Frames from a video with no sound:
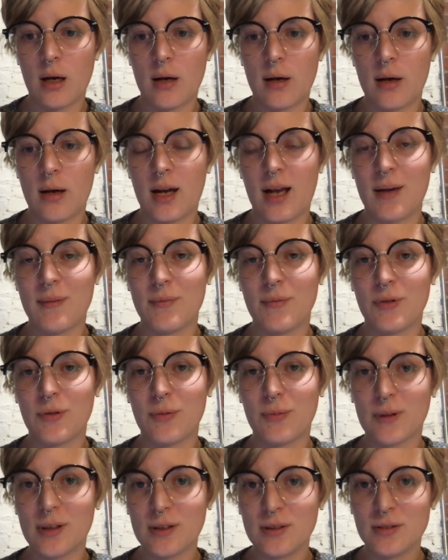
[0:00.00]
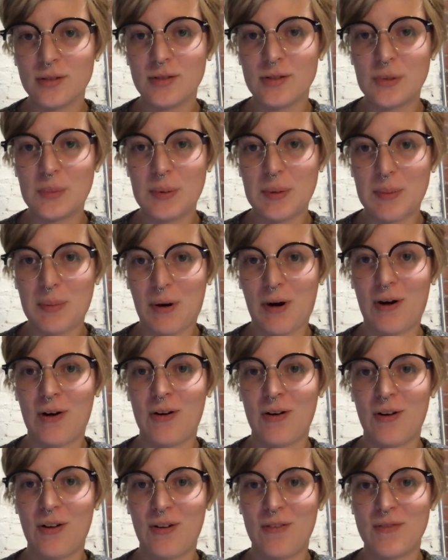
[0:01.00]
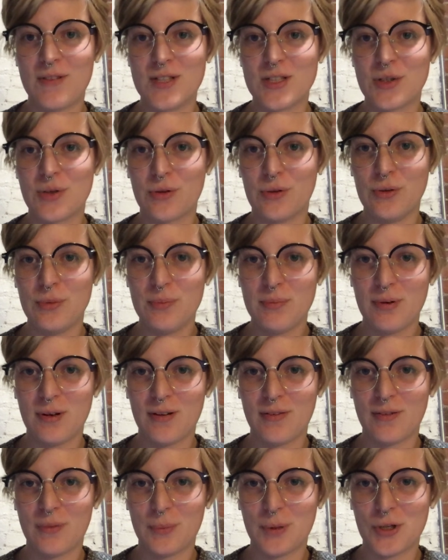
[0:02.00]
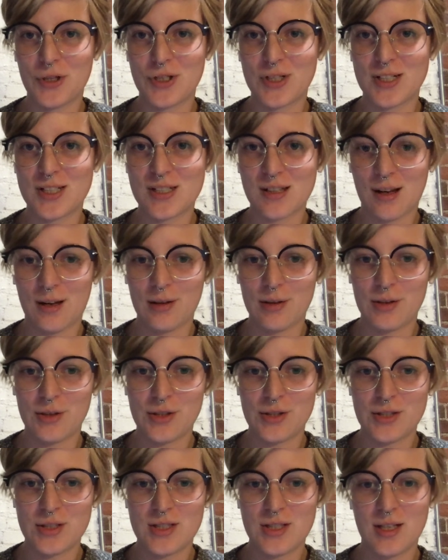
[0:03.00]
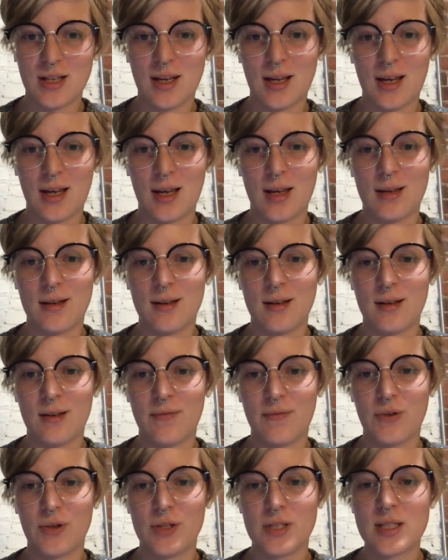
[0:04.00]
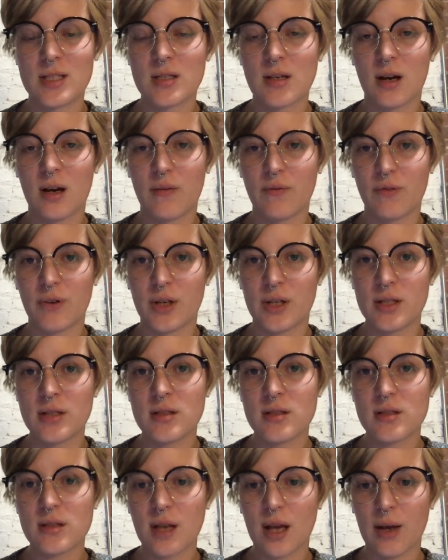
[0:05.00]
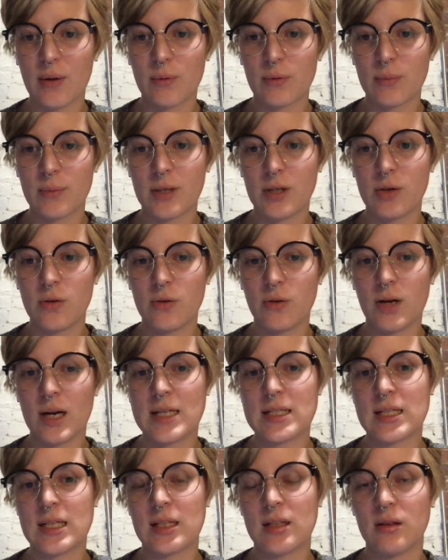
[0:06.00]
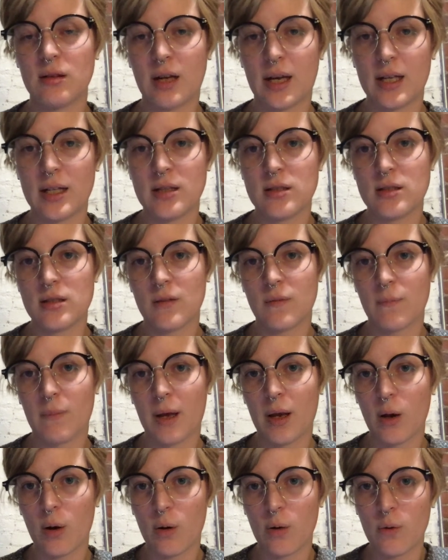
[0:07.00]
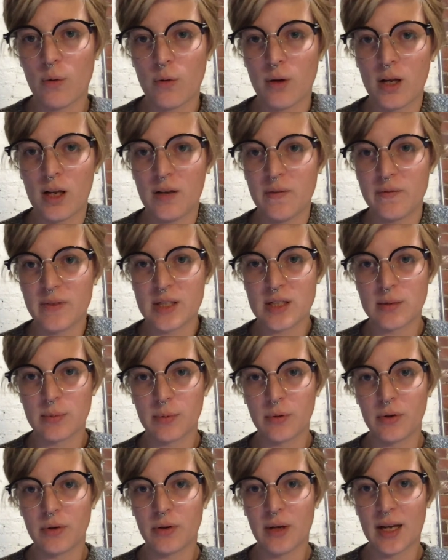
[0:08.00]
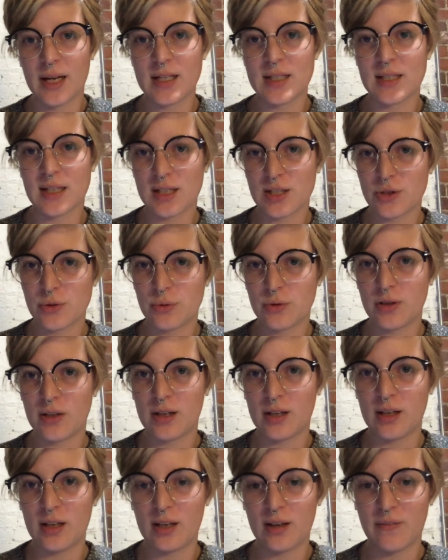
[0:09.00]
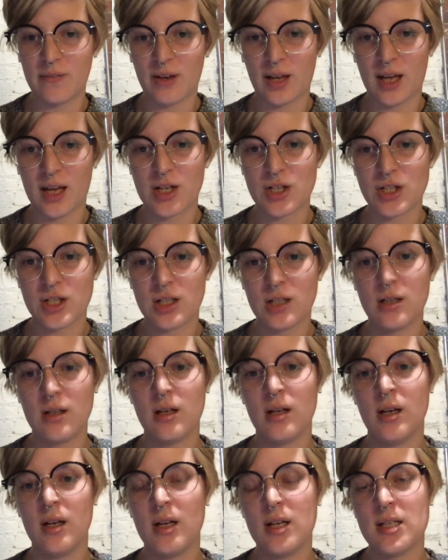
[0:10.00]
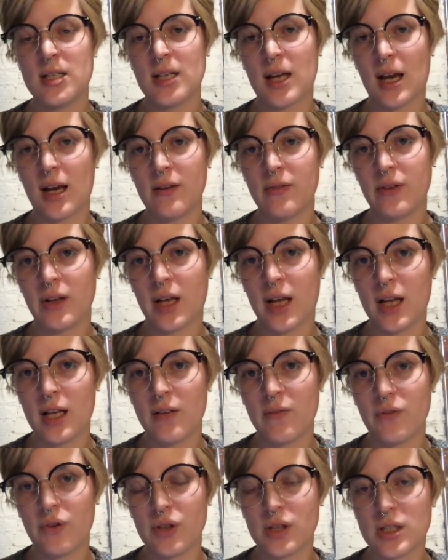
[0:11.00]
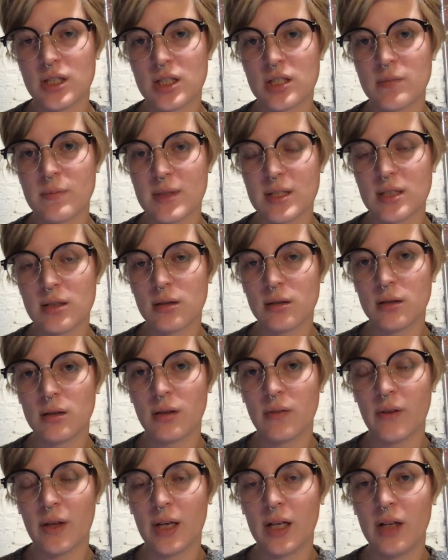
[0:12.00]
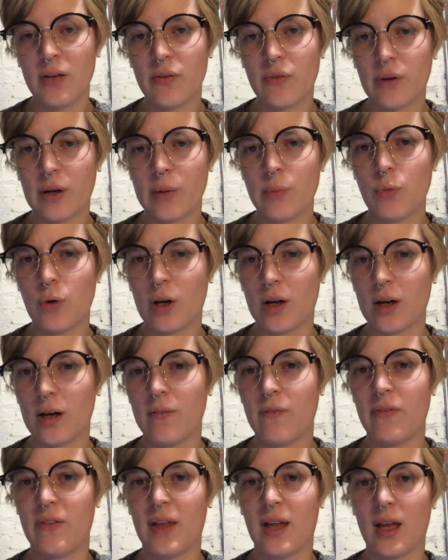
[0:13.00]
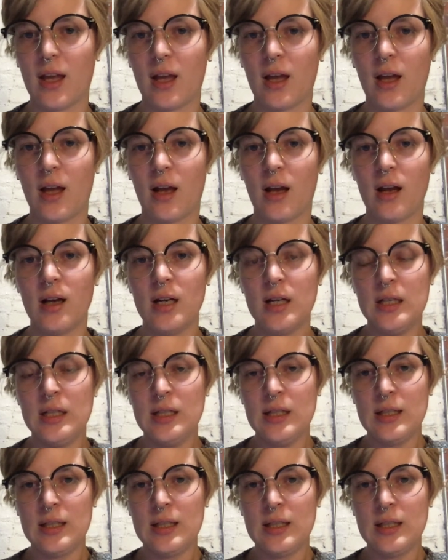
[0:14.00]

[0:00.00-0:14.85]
Uh, I am thrilled to be part of this group of emerging scholars, and for this conference, I will be utilizing the lens of my own invisible asexual identification to advocate for the dismissal of any framework of thinking